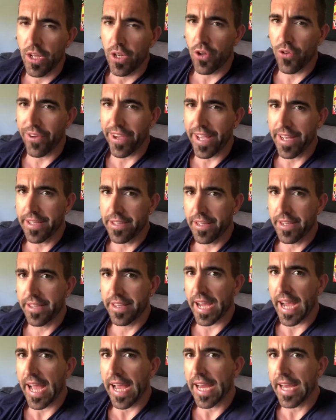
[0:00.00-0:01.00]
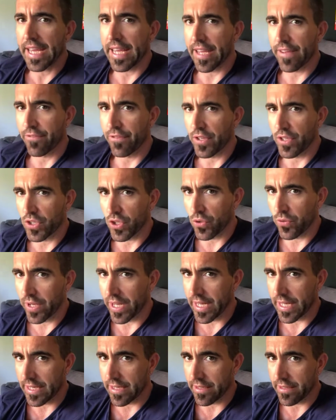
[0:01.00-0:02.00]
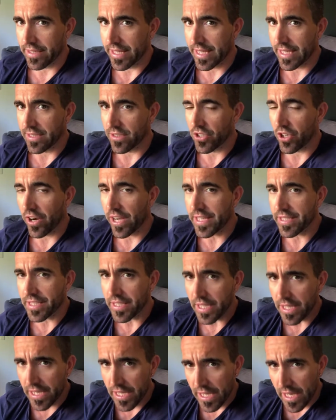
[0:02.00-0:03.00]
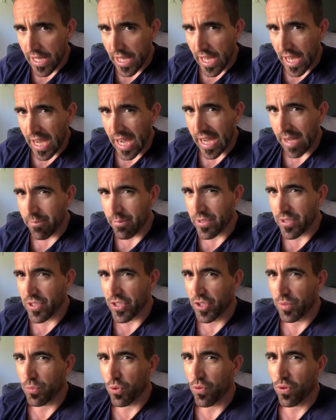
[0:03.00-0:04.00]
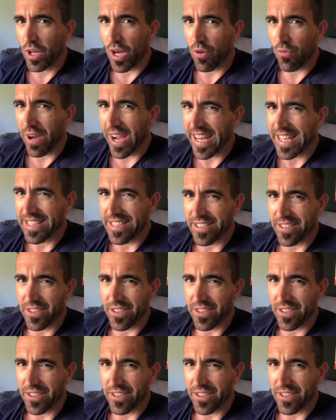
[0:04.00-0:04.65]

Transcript: Look, at the end of the day, if you're doing the Enticer, it's a small light race.